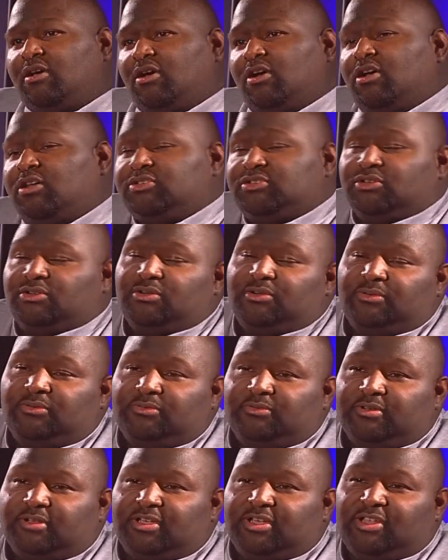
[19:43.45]

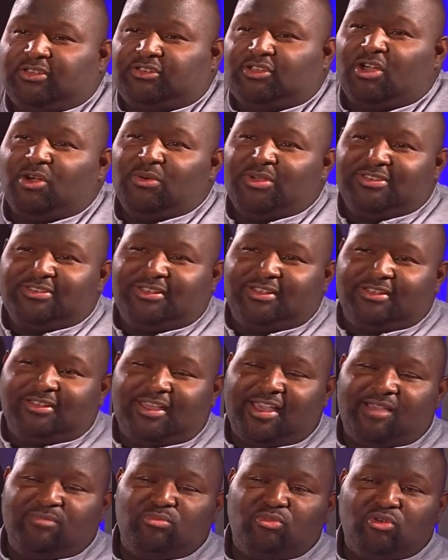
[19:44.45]
Also, it's always good to
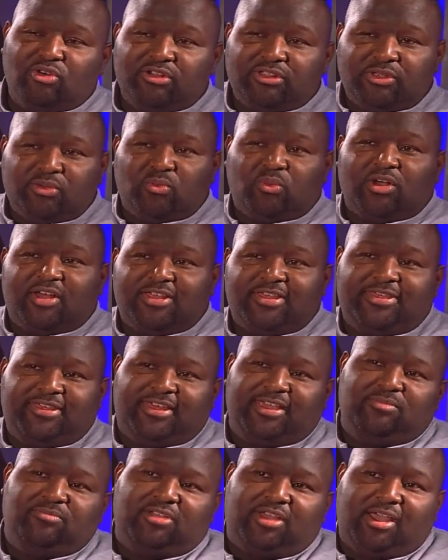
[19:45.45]
have more than one
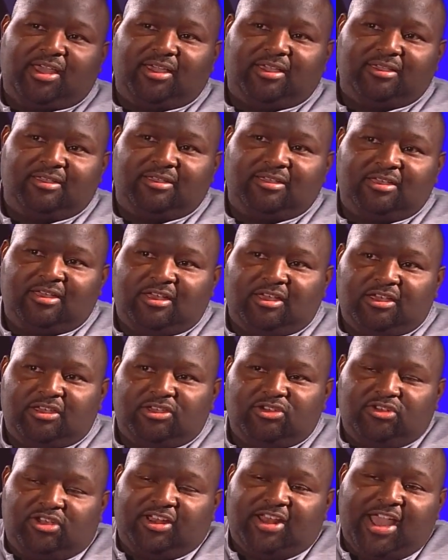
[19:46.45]
theme deck.
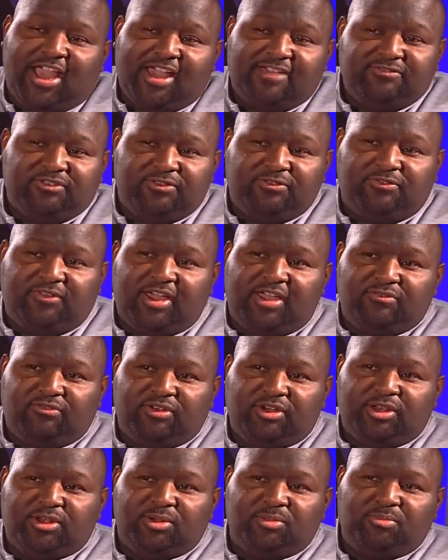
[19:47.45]
You can have your
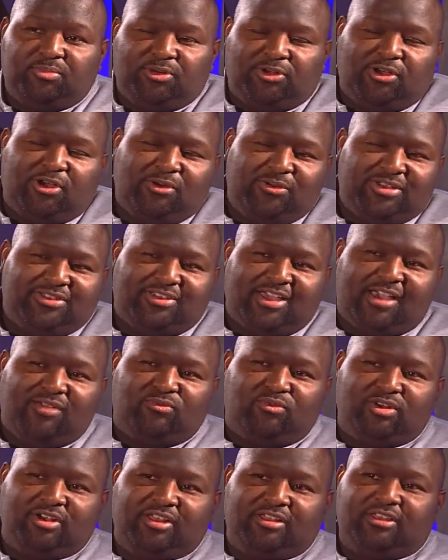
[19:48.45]
favorite, but always
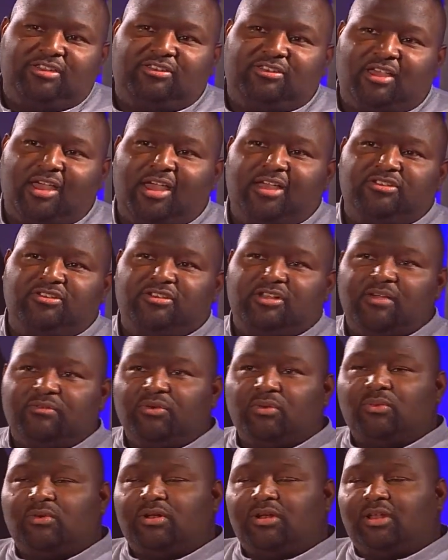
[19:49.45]
have one on the side. You
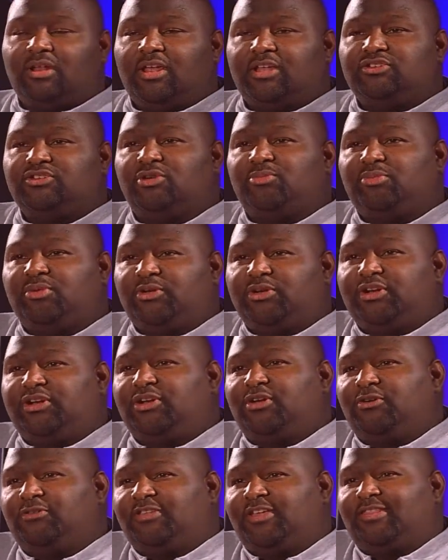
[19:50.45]
never want to let your opponent
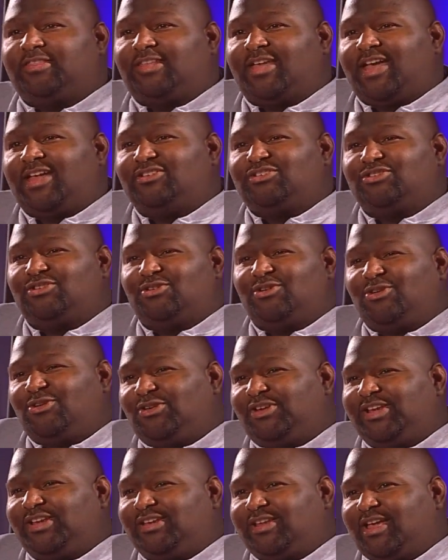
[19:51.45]
know that that's your
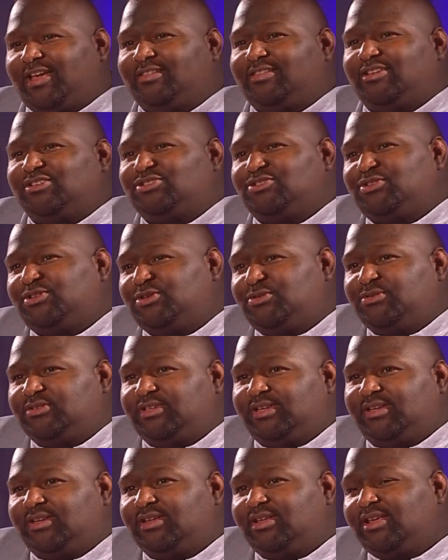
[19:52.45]
only deck that you're using.